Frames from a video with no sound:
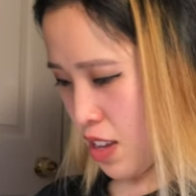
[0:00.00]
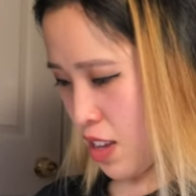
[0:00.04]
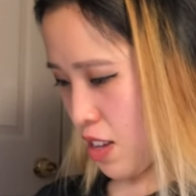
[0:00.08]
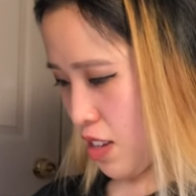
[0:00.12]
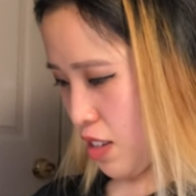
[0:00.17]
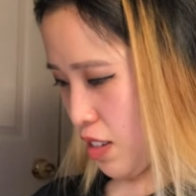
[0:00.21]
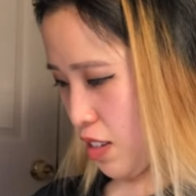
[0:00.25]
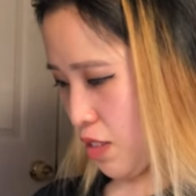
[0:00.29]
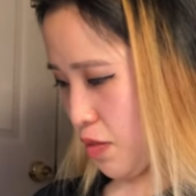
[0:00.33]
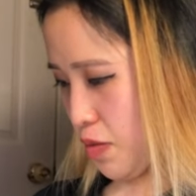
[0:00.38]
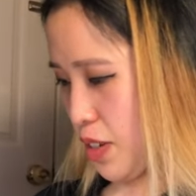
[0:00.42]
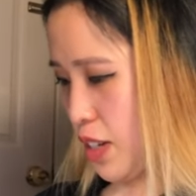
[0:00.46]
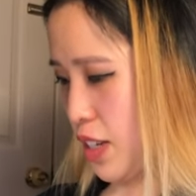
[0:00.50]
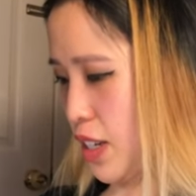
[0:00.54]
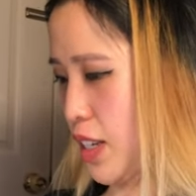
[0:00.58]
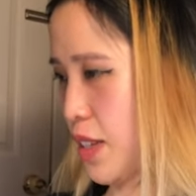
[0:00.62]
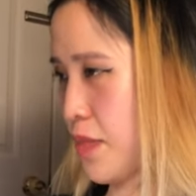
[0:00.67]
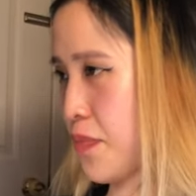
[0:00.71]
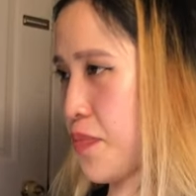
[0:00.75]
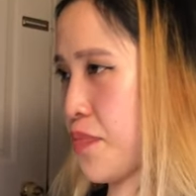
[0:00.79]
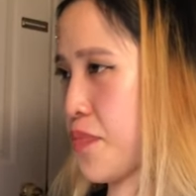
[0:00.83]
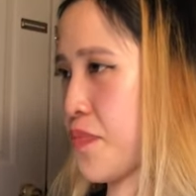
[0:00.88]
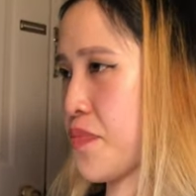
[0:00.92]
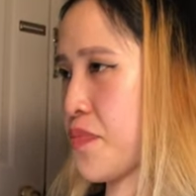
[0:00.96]
Alrighty.
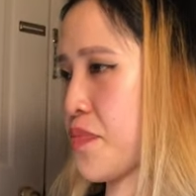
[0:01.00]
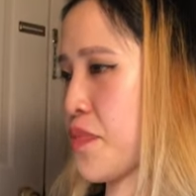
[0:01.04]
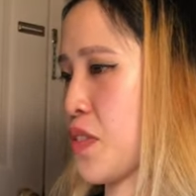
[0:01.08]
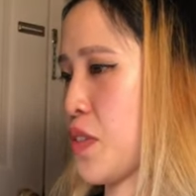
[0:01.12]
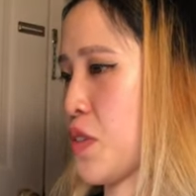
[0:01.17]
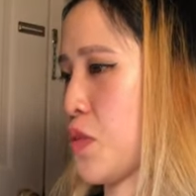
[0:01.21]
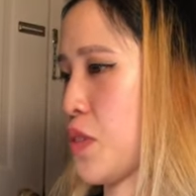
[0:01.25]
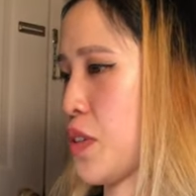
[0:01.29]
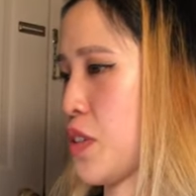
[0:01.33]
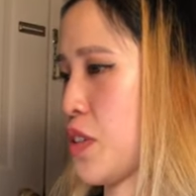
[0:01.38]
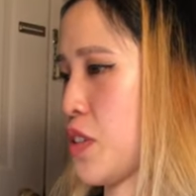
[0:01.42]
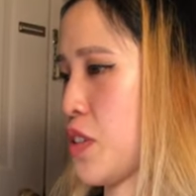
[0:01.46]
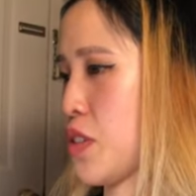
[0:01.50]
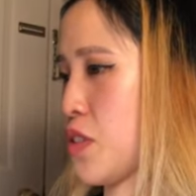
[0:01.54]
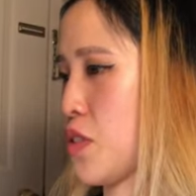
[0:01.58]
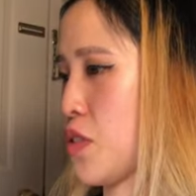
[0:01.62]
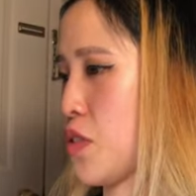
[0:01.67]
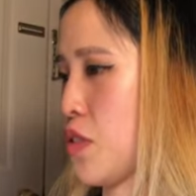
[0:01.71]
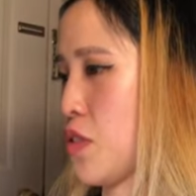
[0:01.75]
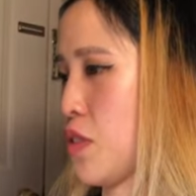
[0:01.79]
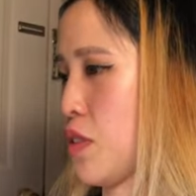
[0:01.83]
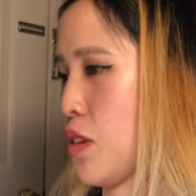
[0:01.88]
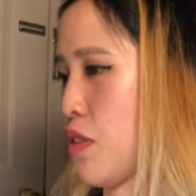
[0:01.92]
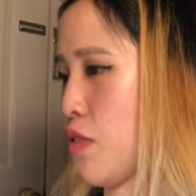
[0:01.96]
One
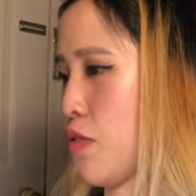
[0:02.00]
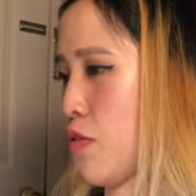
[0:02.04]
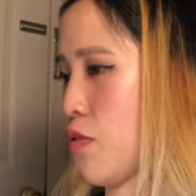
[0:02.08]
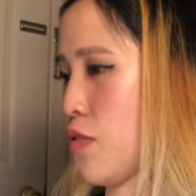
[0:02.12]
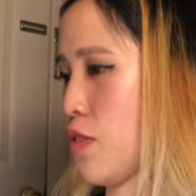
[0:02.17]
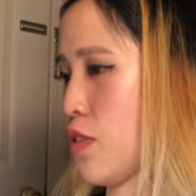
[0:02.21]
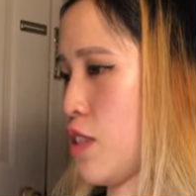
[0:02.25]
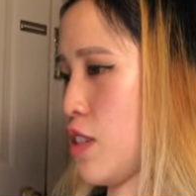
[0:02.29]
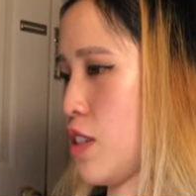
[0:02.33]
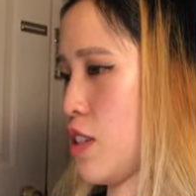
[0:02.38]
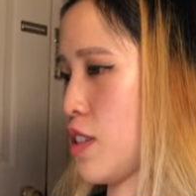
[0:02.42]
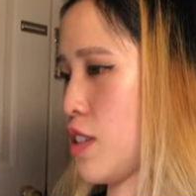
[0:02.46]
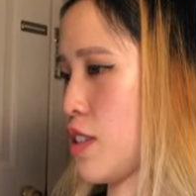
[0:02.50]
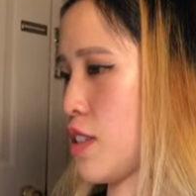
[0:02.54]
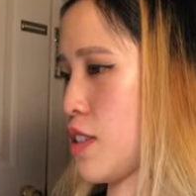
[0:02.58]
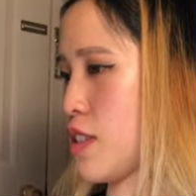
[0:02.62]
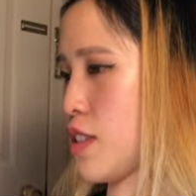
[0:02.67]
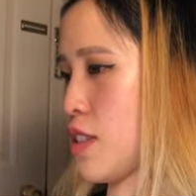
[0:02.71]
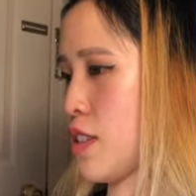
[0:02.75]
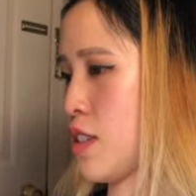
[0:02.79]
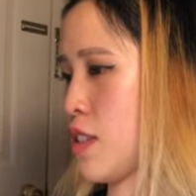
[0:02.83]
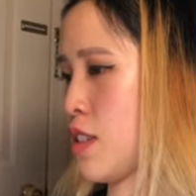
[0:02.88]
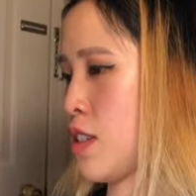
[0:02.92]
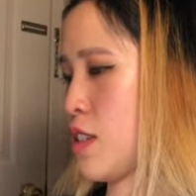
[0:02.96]
to the front.